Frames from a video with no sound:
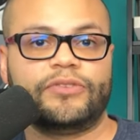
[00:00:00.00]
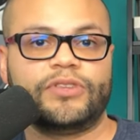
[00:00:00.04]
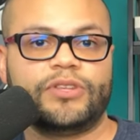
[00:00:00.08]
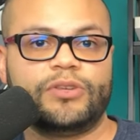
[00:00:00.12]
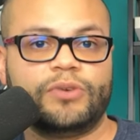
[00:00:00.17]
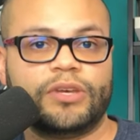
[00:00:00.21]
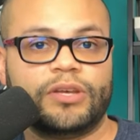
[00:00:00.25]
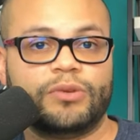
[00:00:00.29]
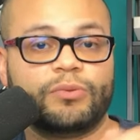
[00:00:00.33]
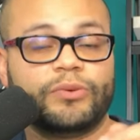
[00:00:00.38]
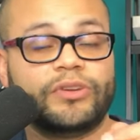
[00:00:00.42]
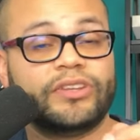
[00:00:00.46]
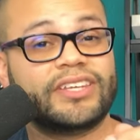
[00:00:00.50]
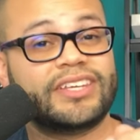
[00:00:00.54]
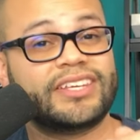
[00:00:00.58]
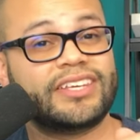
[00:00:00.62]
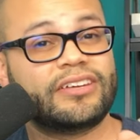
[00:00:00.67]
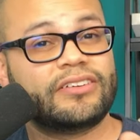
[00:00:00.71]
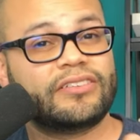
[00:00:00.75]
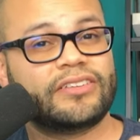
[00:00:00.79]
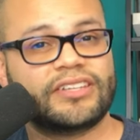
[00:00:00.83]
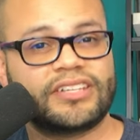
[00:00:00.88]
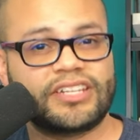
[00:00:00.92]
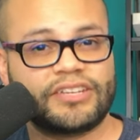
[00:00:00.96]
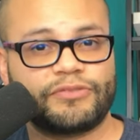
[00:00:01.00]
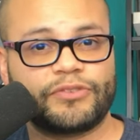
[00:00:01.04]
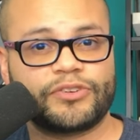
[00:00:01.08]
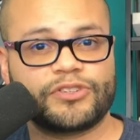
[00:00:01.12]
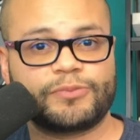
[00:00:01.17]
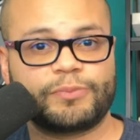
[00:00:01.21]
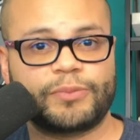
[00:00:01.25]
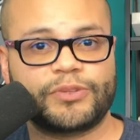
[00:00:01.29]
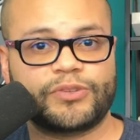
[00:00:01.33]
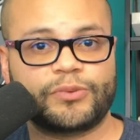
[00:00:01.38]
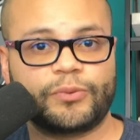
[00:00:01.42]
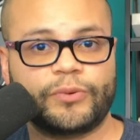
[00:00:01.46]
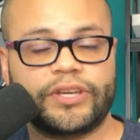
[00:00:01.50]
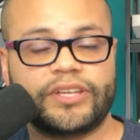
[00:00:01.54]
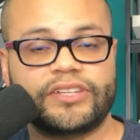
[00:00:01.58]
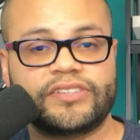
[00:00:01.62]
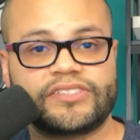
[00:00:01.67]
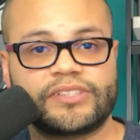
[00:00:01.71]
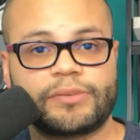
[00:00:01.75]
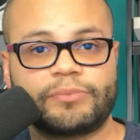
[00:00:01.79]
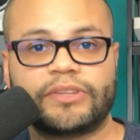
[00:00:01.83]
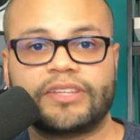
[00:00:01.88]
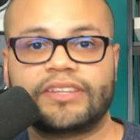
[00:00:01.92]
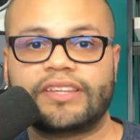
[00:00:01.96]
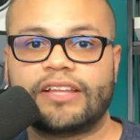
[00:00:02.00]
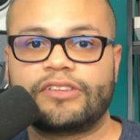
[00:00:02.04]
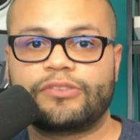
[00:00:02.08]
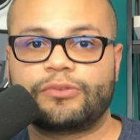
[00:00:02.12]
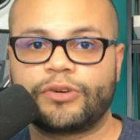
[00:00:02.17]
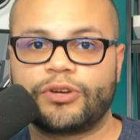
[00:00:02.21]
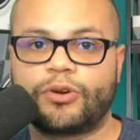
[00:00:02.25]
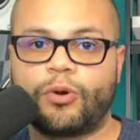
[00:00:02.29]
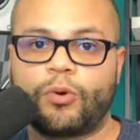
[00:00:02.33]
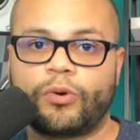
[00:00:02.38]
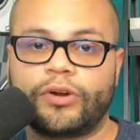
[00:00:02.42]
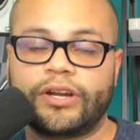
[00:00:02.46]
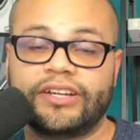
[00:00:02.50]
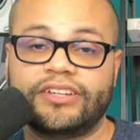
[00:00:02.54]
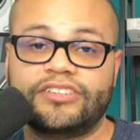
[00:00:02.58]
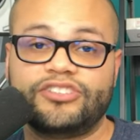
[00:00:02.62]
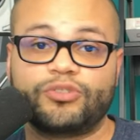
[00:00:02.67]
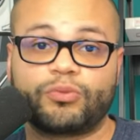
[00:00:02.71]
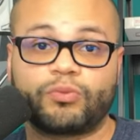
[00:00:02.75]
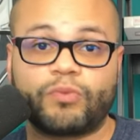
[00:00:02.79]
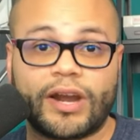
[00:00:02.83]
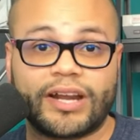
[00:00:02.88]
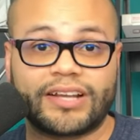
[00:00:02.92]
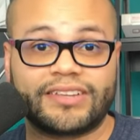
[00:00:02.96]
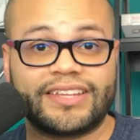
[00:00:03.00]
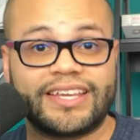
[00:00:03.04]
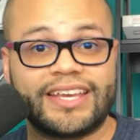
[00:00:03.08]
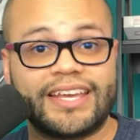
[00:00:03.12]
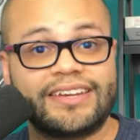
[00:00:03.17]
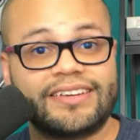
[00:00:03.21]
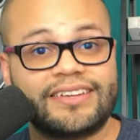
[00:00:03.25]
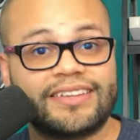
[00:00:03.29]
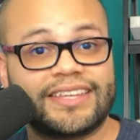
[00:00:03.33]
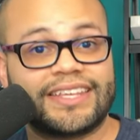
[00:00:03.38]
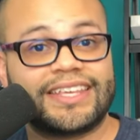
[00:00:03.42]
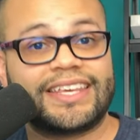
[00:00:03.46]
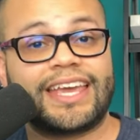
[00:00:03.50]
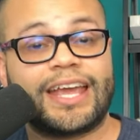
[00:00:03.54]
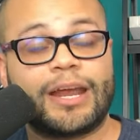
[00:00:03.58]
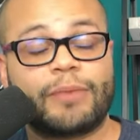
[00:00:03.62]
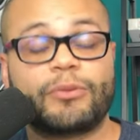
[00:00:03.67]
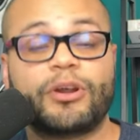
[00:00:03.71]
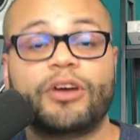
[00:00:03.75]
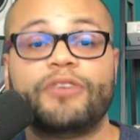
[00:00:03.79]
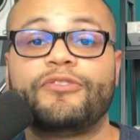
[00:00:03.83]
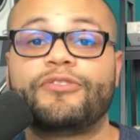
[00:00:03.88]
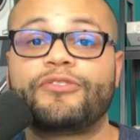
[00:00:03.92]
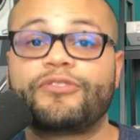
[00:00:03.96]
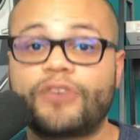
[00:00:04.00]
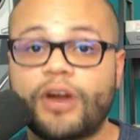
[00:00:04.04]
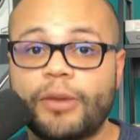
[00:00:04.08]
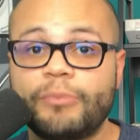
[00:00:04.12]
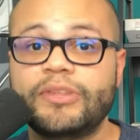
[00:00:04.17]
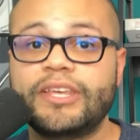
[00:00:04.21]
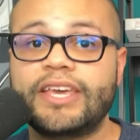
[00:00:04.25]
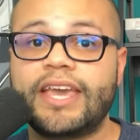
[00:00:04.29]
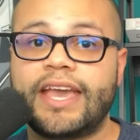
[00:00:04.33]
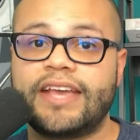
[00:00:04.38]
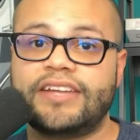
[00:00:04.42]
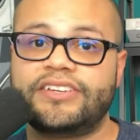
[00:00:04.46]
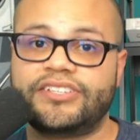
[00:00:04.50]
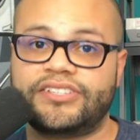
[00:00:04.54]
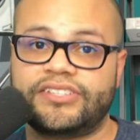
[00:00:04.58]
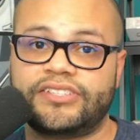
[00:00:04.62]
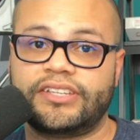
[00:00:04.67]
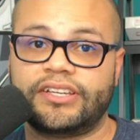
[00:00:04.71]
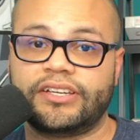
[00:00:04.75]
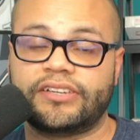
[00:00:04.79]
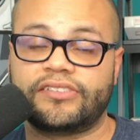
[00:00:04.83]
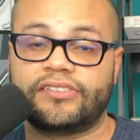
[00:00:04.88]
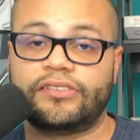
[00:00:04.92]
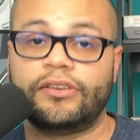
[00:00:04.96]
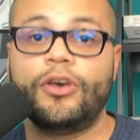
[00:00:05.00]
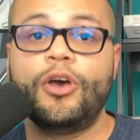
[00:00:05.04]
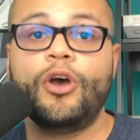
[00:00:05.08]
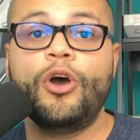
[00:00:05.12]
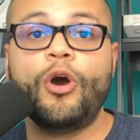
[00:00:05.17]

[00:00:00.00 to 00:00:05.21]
you can really hear the difference between something that's recorded directly into the camera from the H6